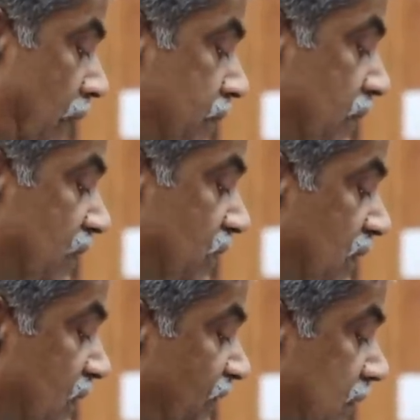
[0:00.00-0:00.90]

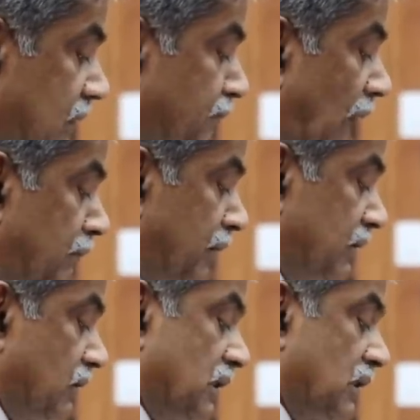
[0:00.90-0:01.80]
Justice V.S.
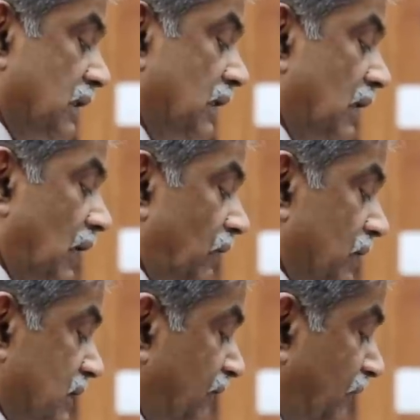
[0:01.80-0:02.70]
Malimuth
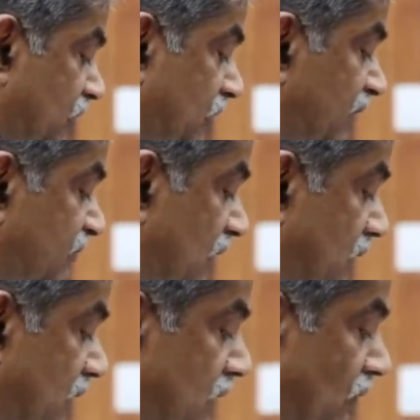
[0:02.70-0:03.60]
was the first Chief
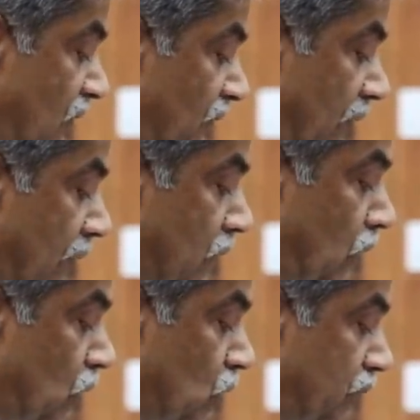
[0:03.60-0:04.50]
Justice of our High
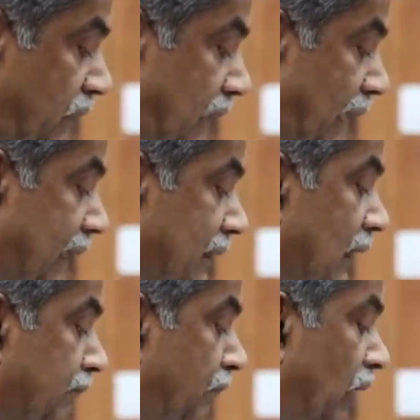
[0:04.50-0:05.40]
Court to be directly
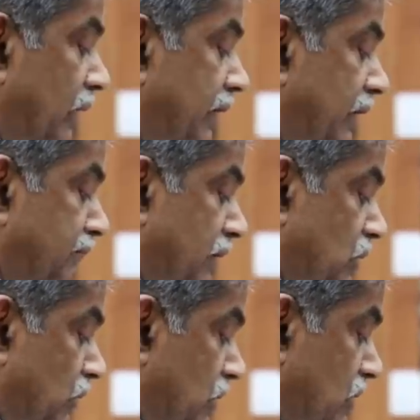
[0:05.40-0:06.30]
appointed in
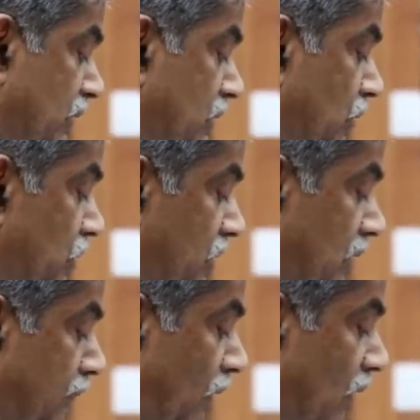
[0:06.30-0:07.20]
pursuance of the
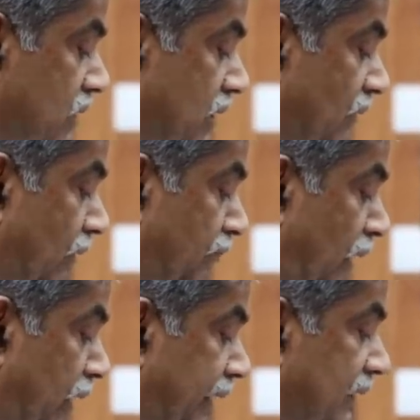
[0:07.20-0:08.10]
judicial policy of
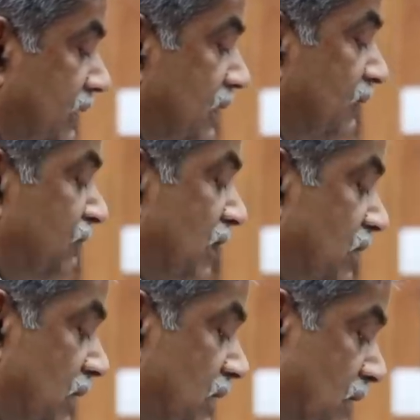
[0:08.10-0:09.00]
appointing the Chief
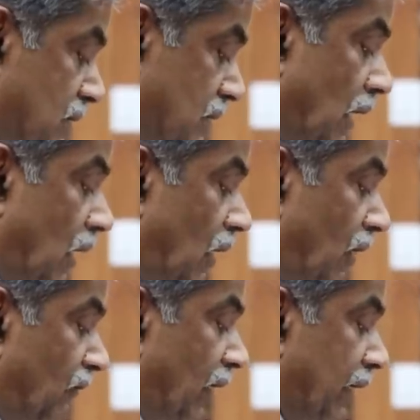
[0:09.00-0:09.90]
Justices
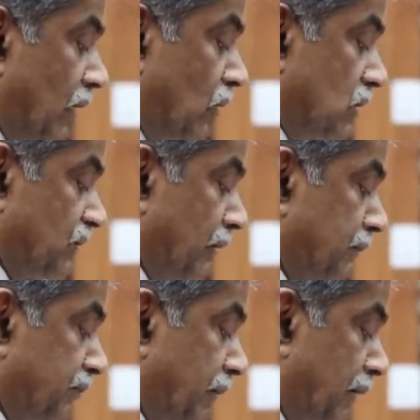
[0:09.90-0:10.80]
of High Courts from
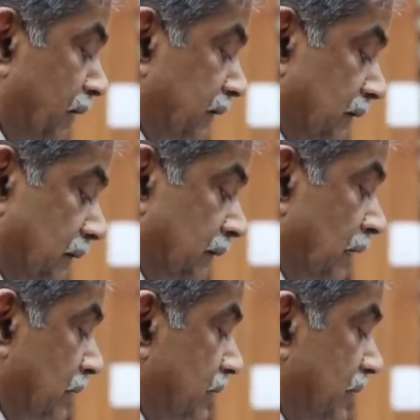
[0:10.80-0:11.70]
among
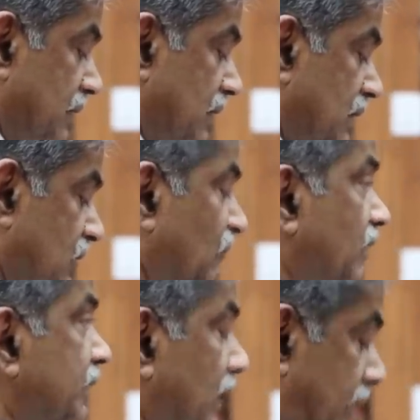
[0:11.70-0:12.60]
judges of
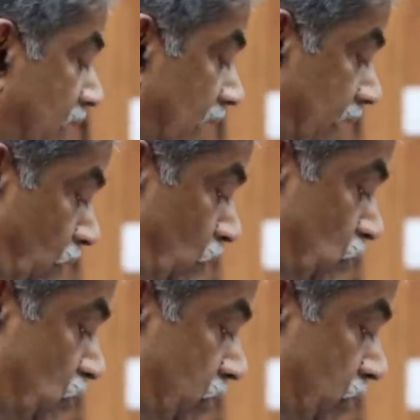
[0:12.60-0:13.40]
other High Courts.